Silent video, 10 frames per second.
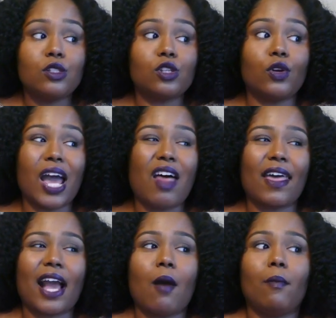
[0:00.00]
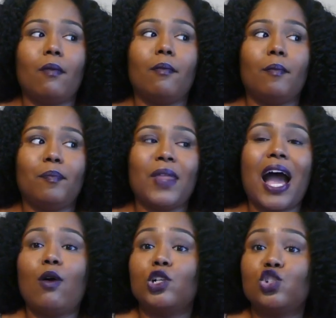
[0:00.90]
So now like I'm
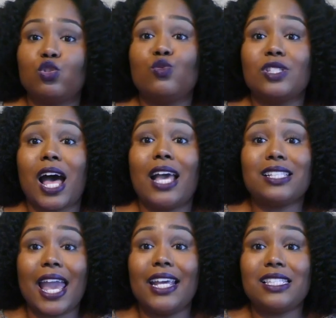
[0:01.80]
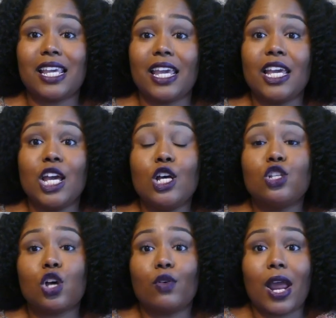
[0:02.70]
now a true size 18.
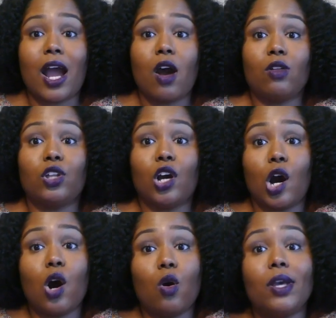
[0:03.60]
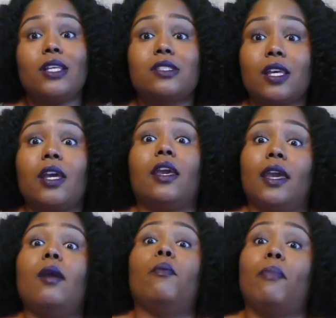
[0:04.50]
So now the goal is to
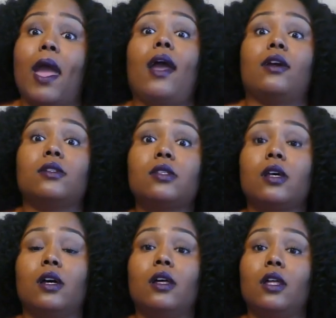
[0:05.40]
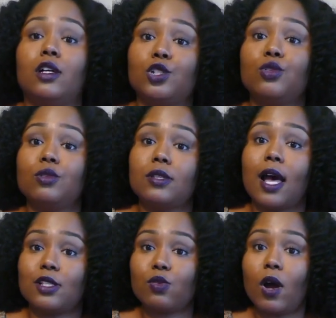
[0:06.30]
get back to a true
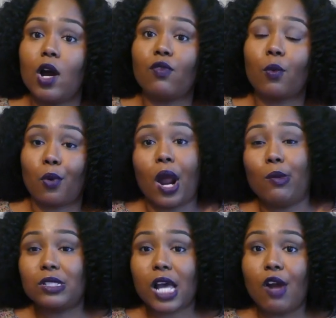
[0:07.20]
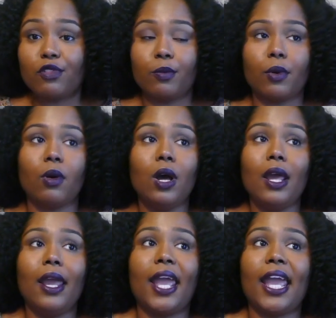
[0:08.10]
size 12, or where I was comfortable.
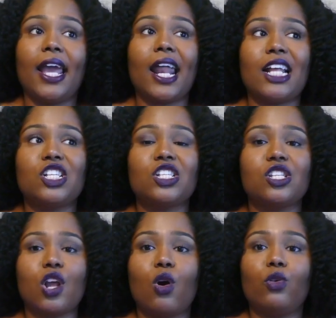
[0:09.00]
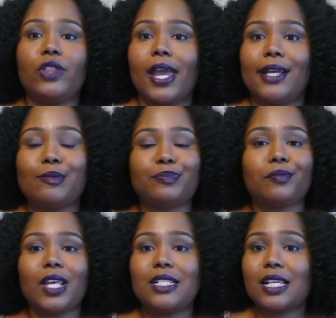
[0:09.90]
And I just know that
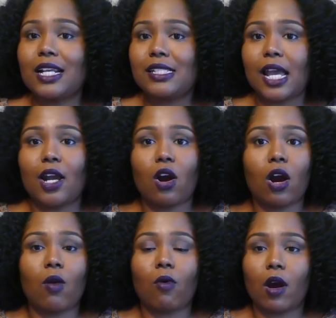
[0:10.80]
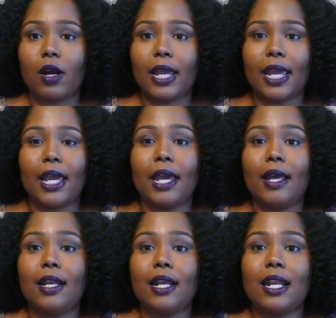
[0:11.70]
it's going to take hard work
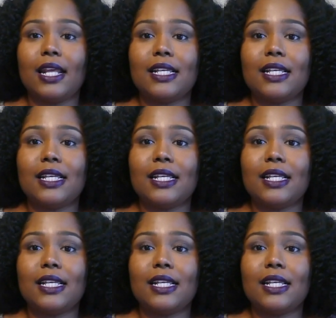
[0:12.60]
and